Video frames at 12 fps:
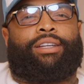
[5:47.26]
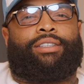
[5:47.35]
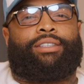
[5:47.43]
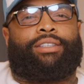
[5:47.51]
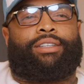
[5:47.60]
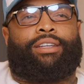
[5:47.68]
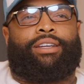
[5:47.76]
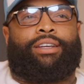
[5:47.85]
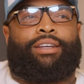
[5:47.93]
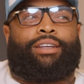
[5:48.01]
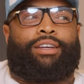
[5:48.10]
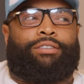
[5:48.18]

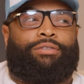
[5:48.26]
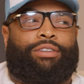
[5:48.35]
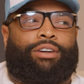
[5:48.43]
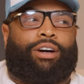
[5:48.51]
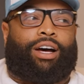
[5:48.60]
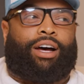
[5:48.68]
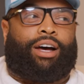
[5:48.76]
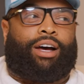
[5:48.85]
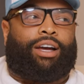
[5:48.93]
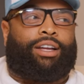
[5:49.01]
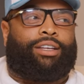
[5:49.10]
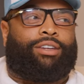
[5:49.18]
I feel
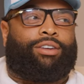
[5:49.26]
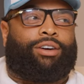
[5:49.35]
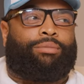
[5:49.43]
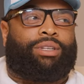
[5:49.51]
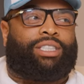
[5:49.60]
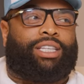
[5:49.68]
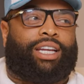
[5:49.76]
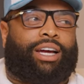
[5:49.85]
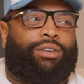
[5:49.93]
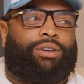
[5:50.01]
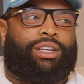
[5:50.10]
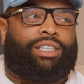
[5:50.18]
odd, you know, but she
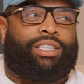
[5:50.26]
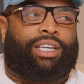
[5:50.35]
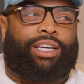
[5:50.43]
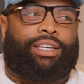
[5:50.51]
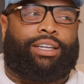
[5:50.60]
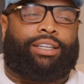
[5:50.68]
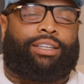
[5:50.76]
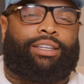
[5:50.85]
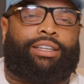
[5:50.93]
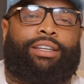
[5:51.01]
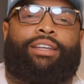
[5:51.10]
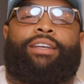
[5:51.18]
not really saying nothing.
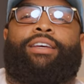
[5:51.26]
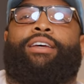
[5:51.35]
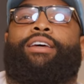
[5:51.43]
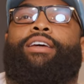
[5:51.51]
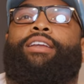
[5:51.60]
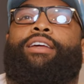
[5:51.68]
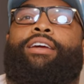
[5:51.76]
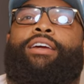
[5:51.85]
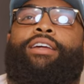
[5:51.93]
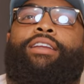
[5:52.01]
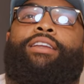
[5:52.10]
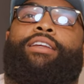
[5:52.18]
And
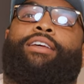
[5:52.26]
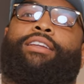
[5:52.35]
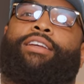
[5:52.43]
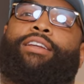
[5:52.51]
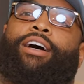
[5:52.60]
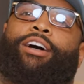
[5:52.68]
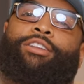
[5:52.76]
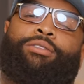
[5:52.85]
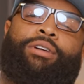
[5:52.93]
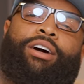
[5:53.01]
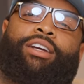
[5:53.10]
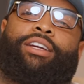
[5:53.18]
then the doctor
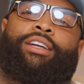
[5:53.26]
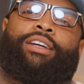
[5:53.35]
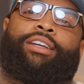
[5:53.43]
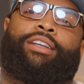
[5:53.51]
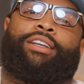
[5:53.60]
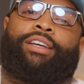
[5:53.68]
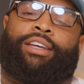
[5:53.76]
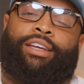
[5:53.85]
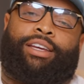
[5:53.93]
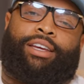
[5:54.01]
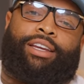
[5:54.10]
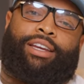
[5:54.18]
walk in
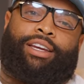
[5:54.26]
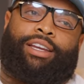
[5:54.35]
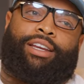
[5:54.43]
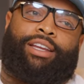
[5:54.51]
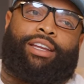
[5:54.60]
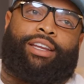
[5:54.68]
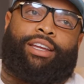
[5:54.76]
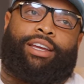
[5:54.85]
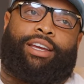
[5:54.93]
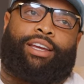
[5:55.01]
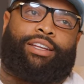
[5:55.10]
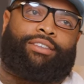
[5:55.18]
and
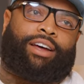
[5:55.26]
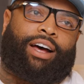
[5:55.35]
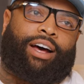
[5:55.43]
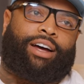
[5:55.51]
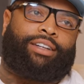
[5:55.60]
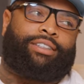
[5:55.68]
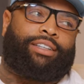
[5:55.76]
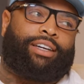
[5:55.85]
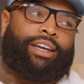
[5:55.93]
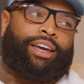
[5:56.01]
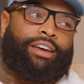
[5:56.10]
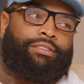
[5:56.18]
his eyes
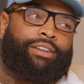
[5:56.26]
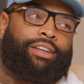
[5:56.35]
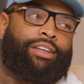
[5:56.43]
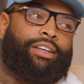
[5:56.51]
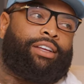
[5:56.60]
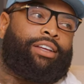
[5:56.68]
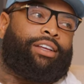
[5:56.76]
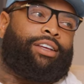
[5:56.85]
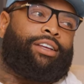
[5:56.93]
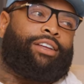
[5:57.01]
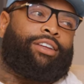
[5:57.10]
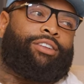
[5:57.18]
look heavy.
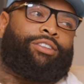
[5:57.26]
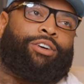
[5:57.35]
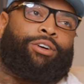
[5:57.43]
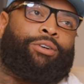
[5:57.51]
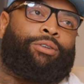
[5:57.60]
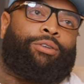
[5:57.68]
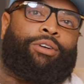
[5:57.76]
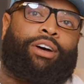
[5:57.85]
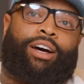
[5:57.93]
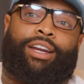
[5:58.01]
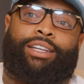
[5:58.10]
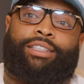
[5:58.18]
So
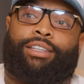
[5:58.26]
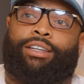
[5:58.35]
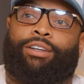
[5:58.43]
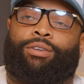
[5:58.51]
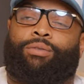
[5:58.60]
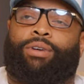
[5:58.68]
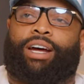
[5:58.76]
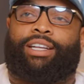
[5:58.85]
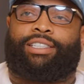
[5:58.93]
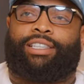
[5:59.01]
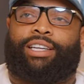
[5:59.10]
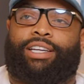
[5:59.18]
honestly, when I
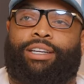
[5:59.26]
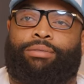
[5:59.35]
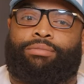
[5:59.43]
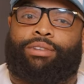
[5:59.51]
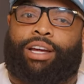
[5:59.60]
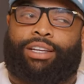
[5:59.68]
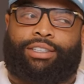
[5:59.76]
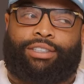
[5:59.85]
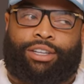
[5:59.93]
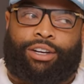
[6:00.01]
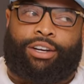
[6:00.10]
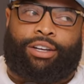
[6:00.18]
seen him like
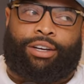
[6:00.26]
tearing